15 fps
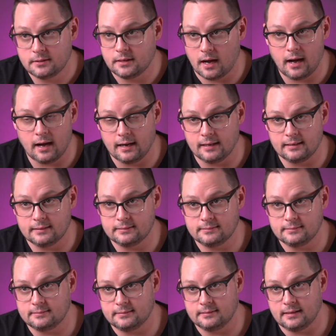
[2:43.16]

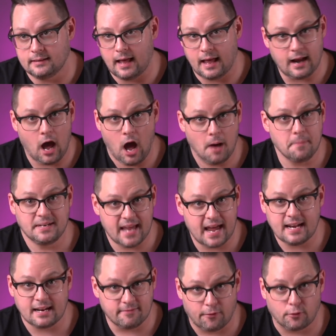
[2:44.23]
an
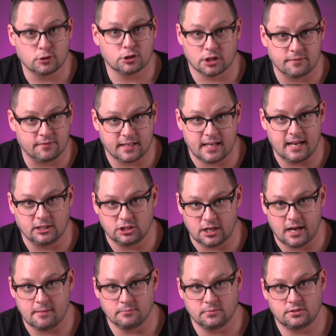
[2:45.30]
updated version of the King
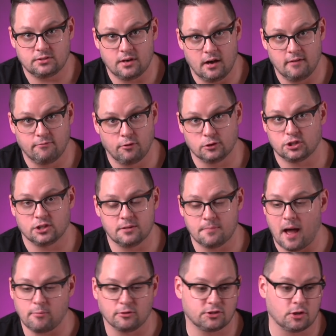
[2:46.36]
James version of the
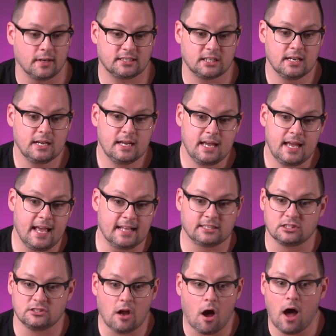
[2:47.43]
Bible. So
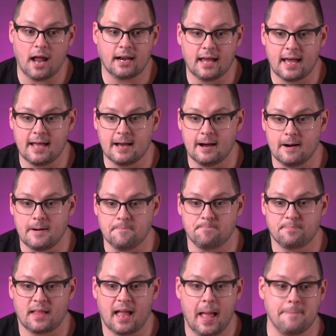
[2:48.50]
it's not
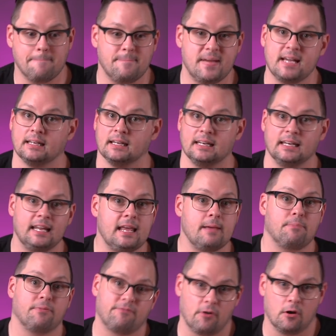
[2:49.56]
a big
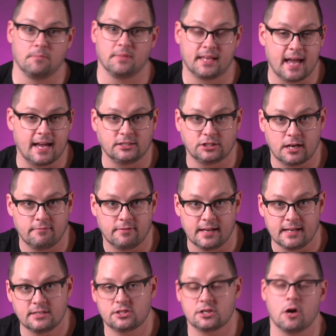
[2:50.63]
leap from the
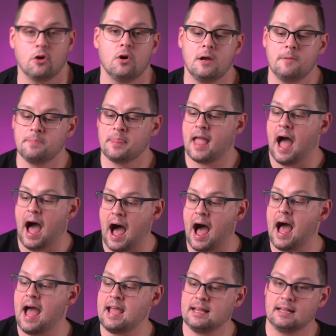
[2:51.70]
KJV. So
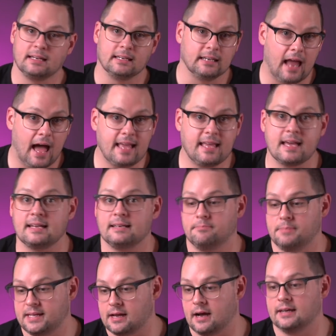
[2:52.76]
I like it
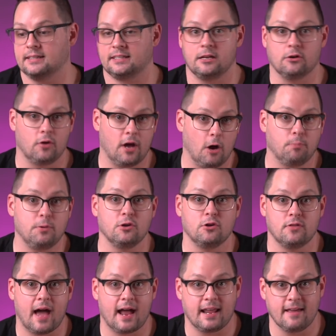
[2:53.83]
because it'll help you
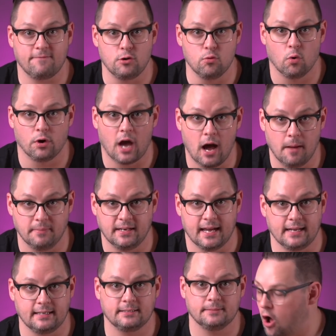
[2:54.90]
do that if you want to
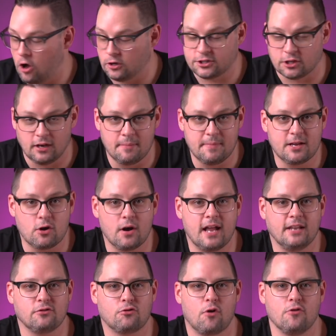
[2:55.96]
update. Also, let me go
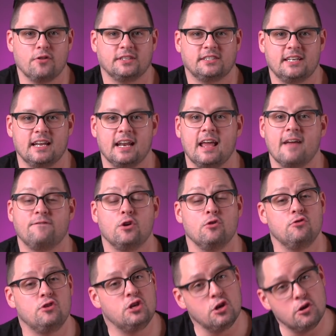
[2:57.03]
ahead and throw this in. If you
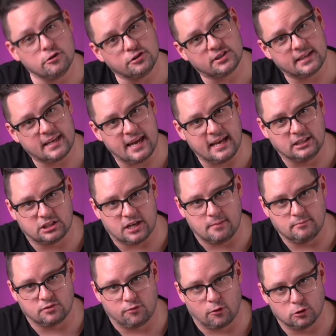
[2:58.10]
use the King
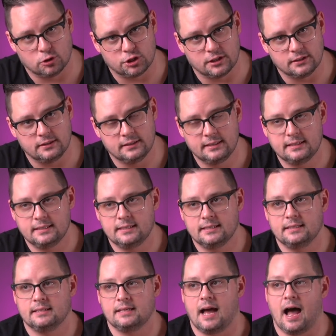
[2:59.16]
James Version,
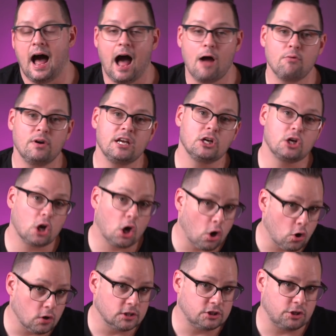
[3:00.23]
I would
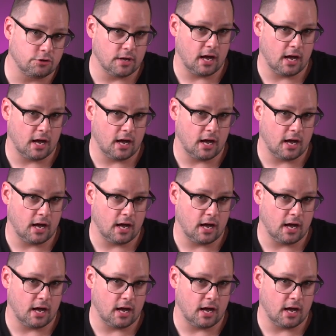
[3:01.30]
encourage you